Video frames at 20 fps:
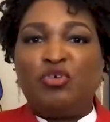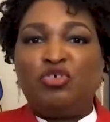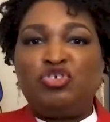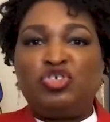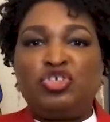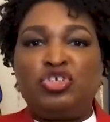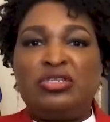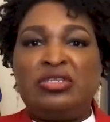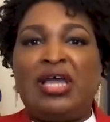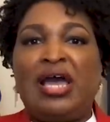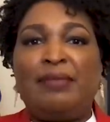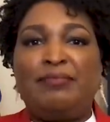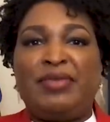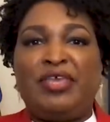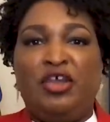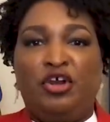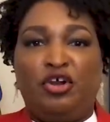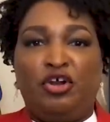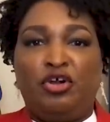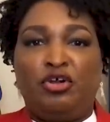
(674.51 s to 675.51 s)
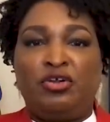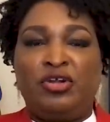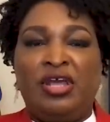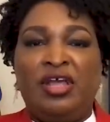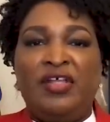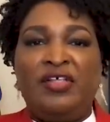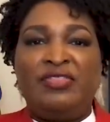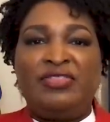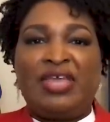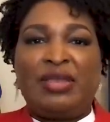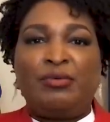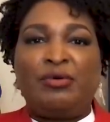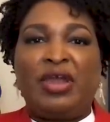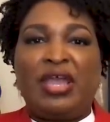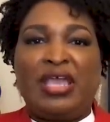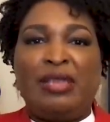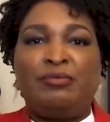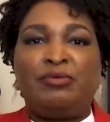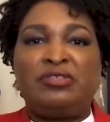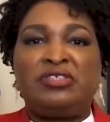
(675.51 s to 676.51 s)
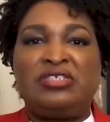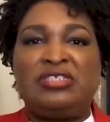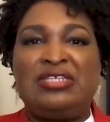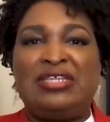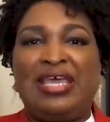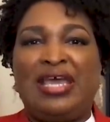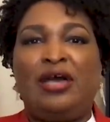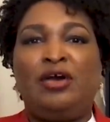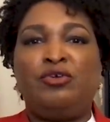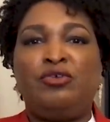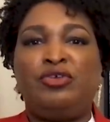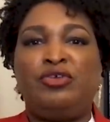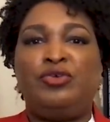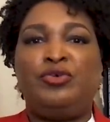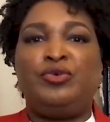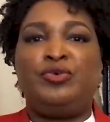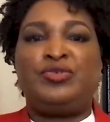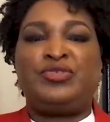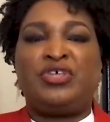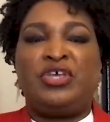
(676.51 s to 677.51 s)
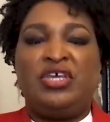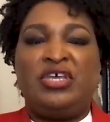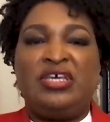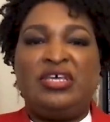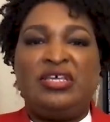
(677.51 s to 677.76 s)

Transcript: should not be heard. They were able to now use